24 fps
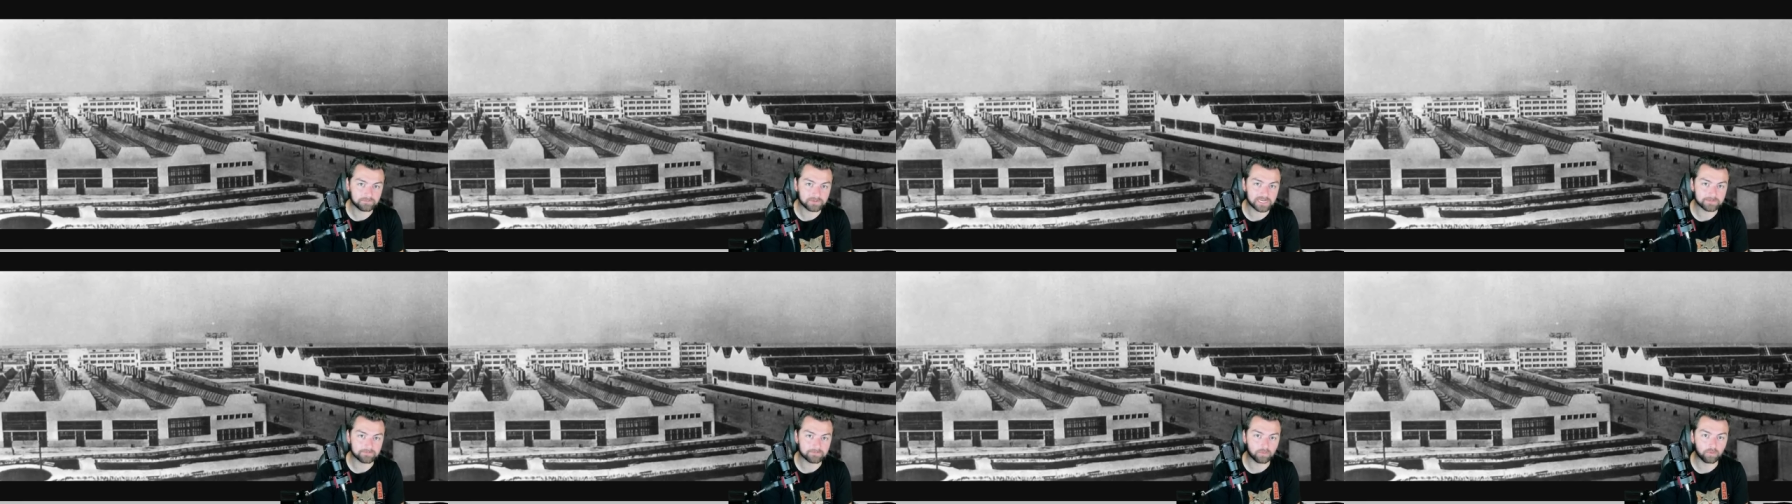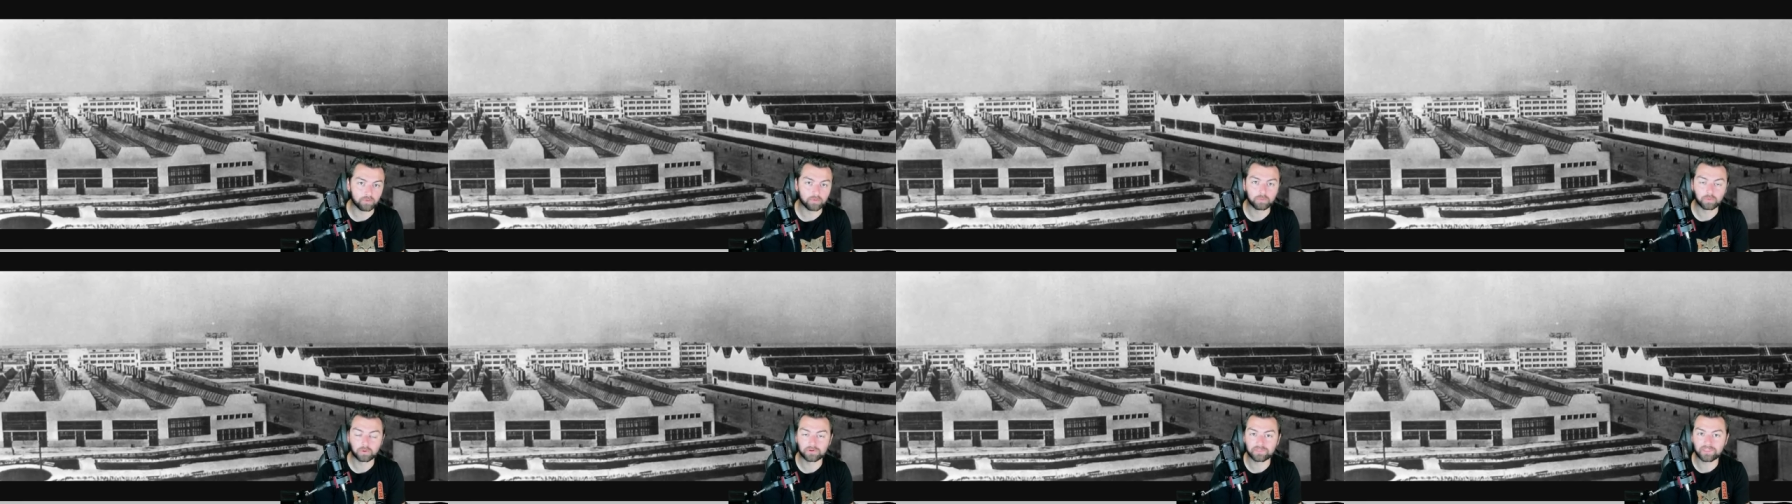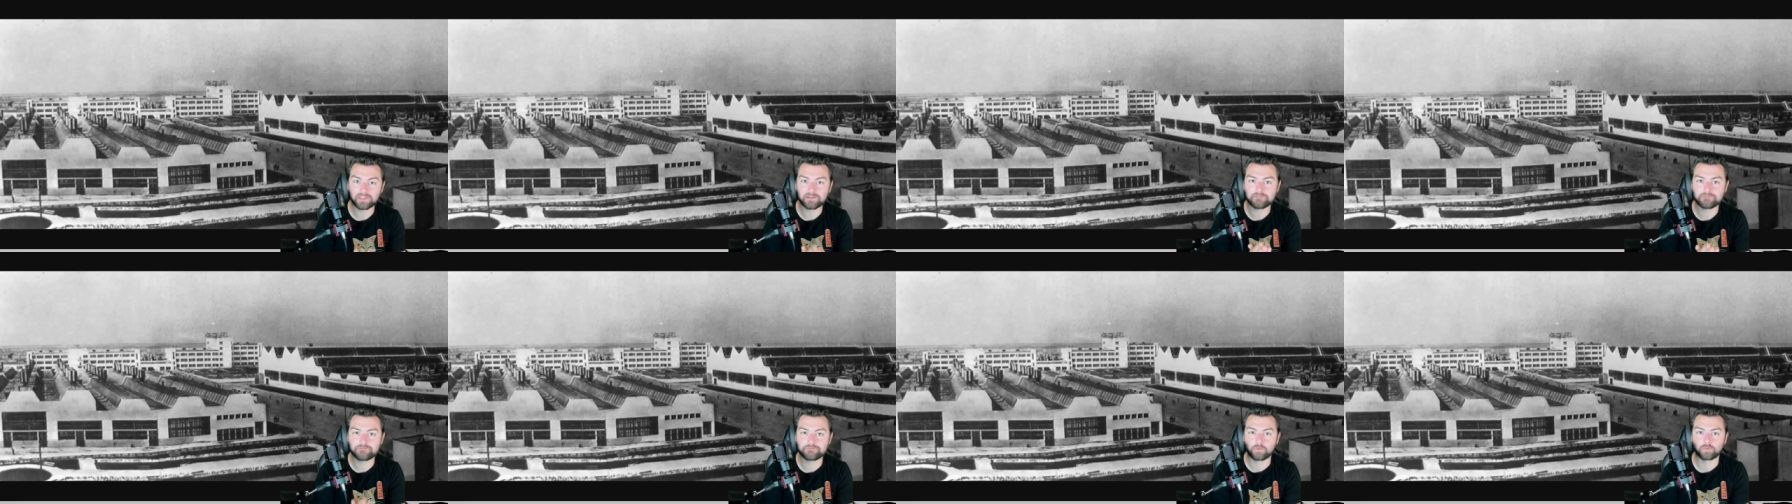people were
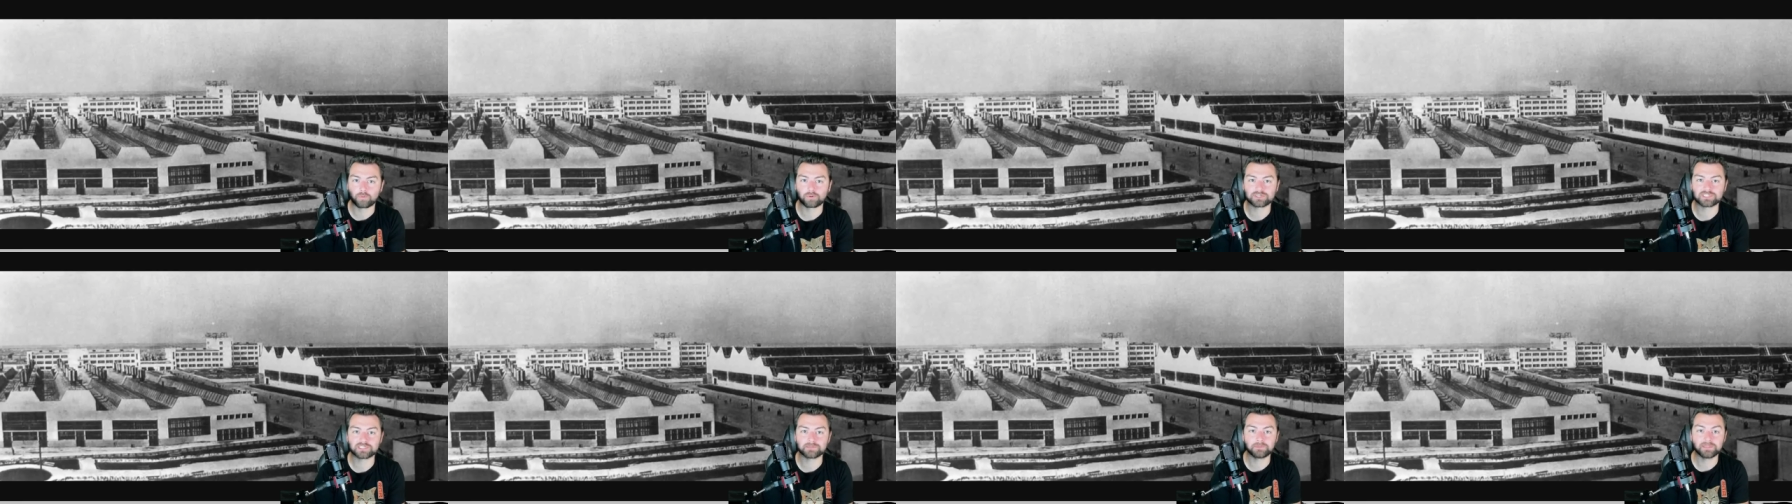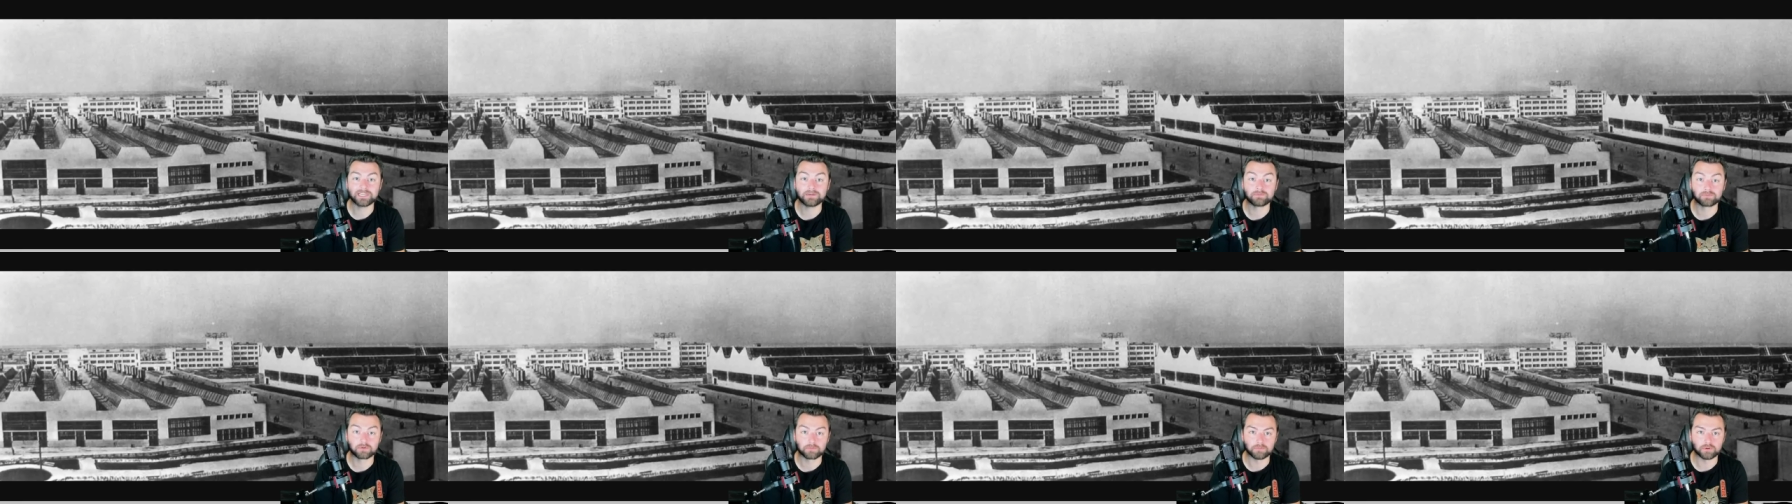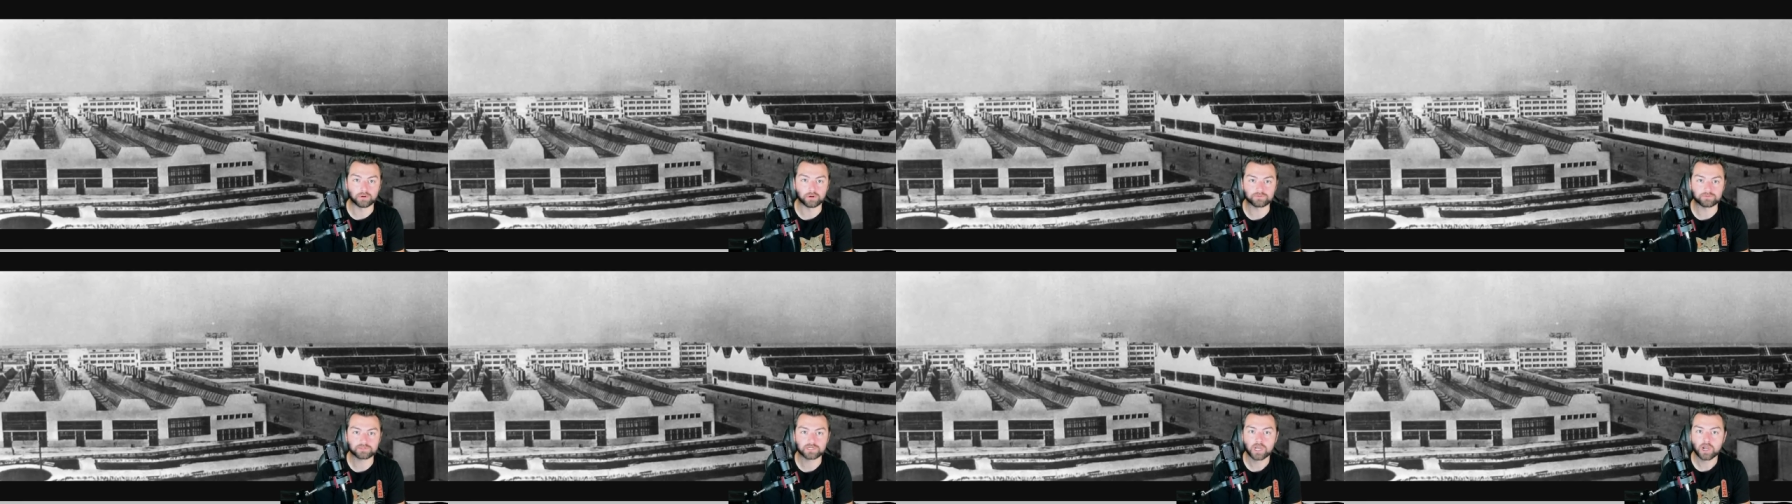then forcibly
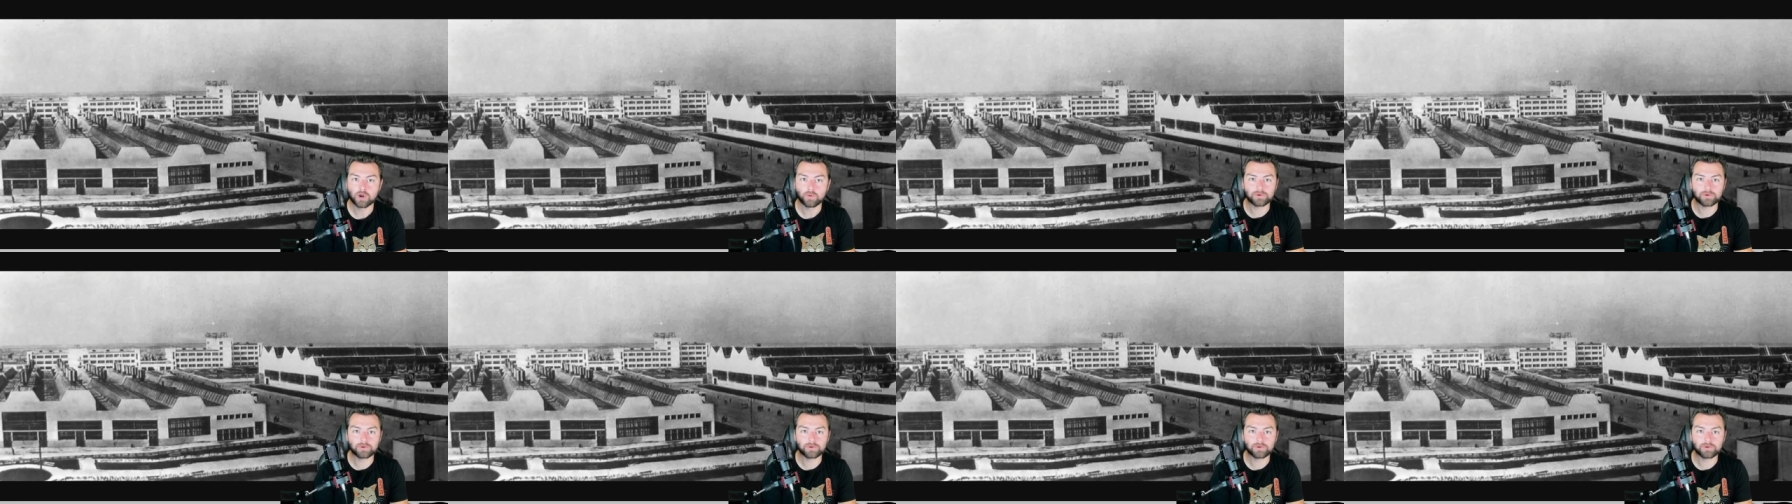removed,